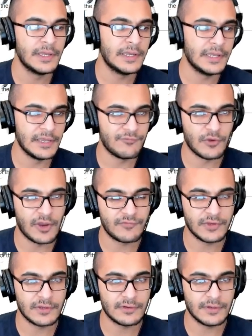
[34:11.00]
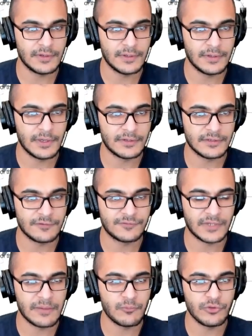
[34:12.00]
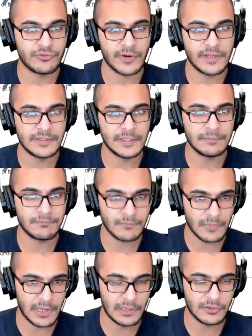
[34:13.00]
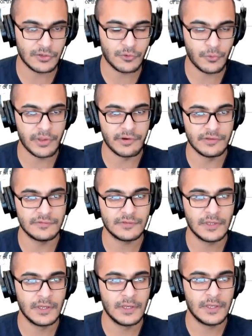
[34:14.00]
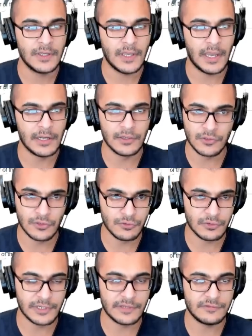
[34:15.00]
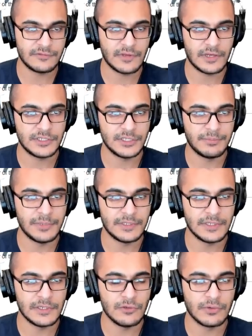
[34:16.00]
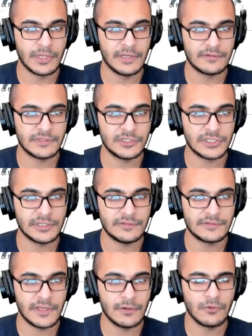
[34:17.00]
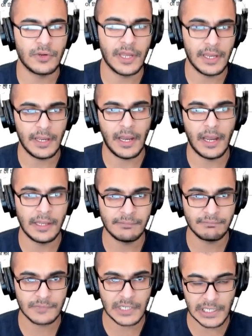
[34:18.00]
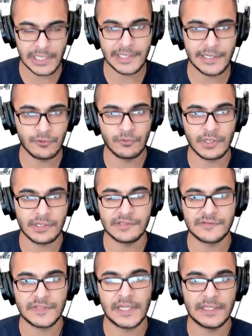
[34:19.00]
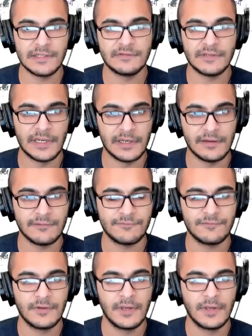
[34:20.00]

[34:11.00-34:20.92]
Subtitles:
if you're having a tough time with writing ELK queries and you utilize ChatGPT, you can essentially say, okay, I clearly don't understand this enough.